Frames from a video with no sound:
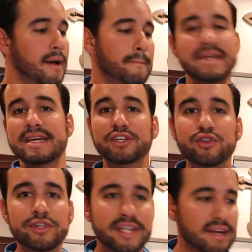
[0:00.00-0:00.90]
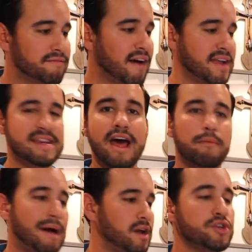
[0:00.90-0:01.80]
be interested in finding out
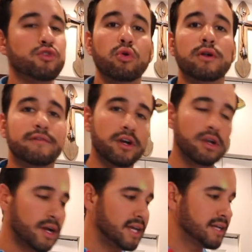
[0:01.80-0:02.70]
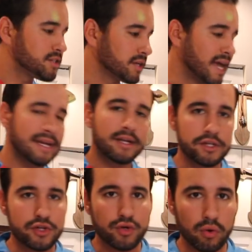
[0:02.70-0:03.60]
about a new cooler if you're looking into getting a
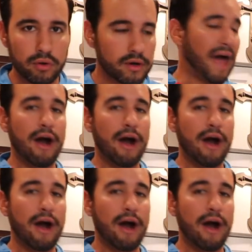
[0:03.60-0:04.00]
new cooler.